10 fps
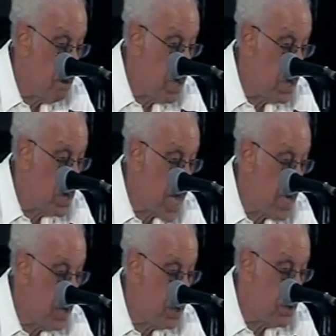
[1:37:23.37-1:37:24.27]
big
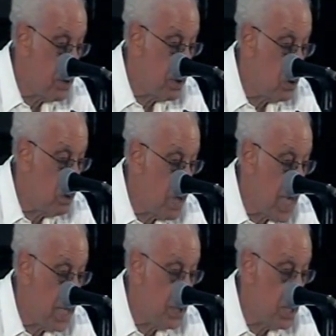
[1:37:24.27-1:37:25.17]
challenges of
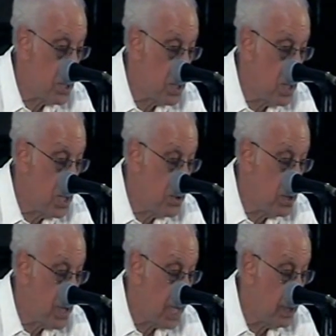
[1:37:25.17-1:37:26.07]
globalization is
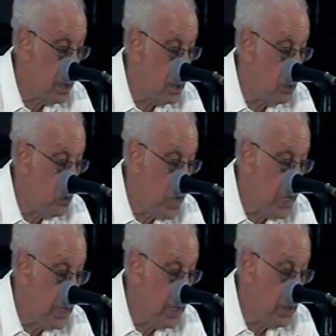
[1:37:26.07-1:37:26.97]
the technical
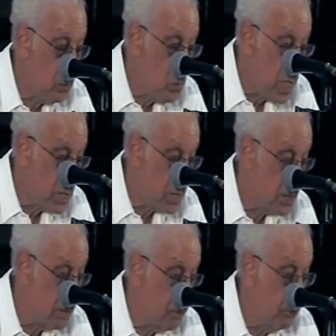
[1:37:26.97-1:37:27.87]
way in
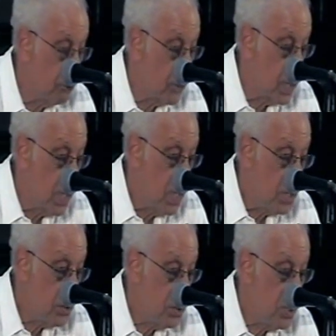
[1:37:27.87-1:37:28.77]
which
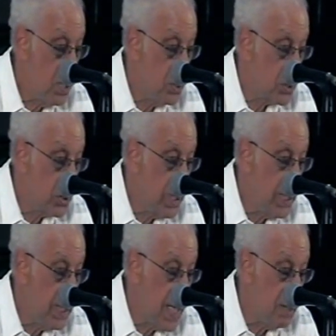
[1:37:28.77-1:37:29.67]
issues in
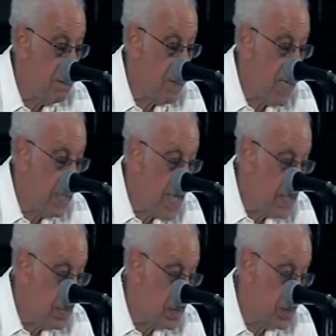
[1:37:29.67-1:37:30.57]
trade and
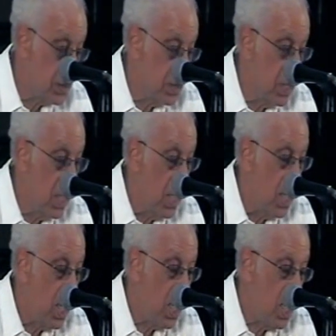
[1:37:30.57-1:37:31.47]
finance
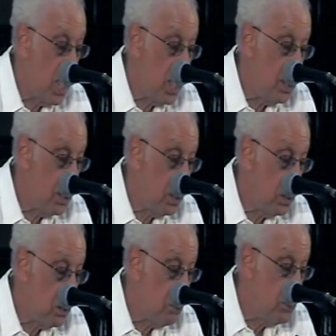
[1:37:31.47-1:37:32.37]
are
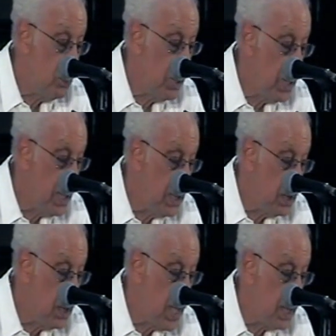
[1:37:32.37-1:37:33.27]

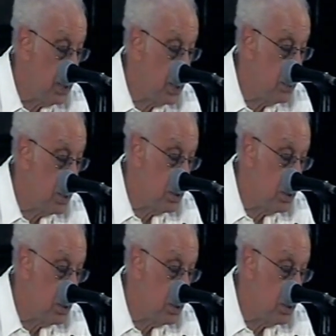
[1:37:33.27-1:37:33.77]
communicated, and